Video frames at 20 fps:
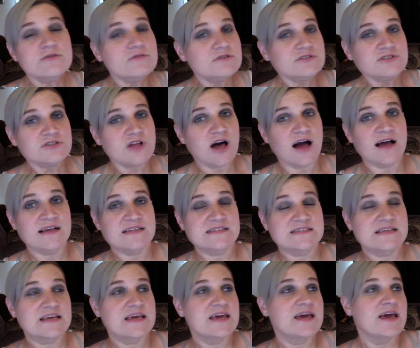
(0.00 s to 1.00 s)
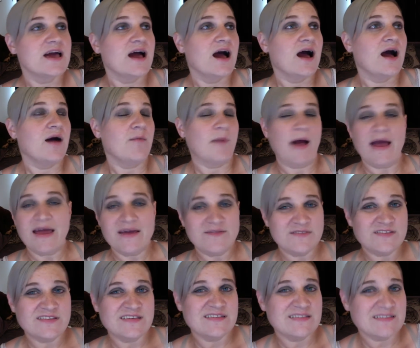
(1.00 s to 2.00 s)
loss, I
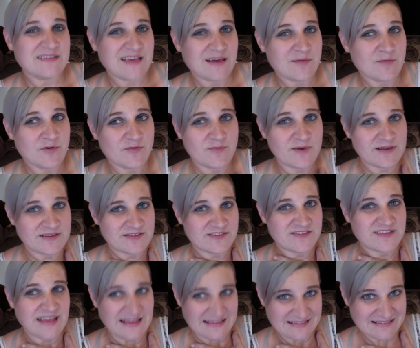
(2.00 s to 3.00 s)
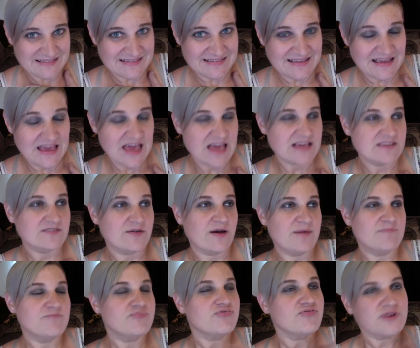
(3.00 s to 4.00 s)
haven't seen the scale move much since. So
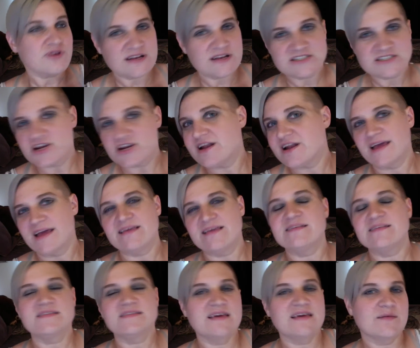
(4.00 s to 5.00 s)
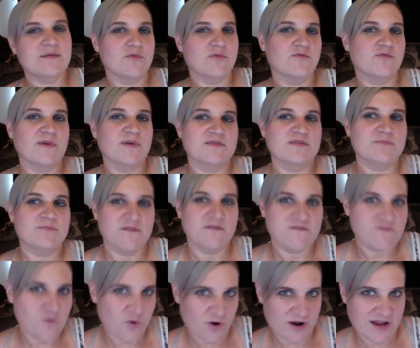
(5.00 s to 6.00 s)
I'm pretty sure, and I didn't see it move much
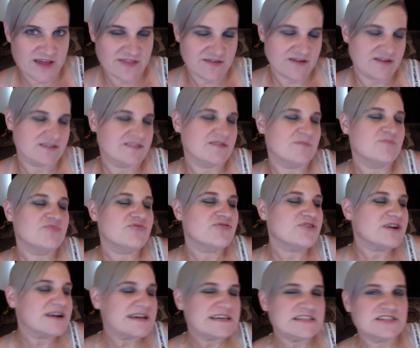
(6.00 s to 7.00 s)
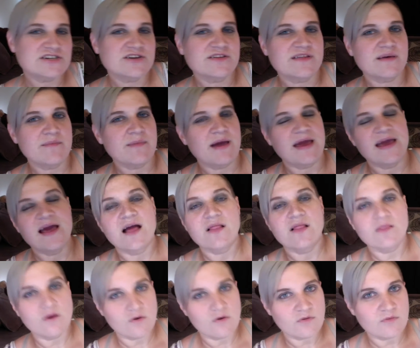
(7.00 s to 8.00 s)
before either, so I'm pretty sure that my
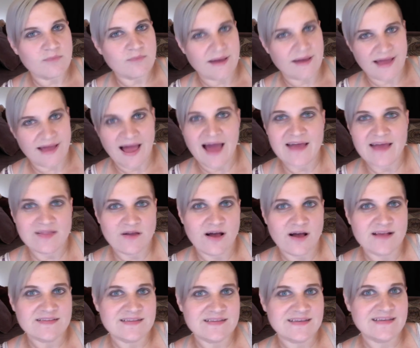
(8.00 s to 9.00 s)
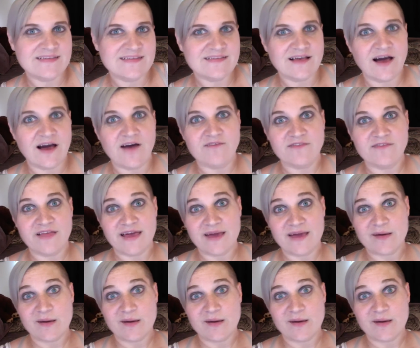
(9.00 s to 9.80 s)
high losses of like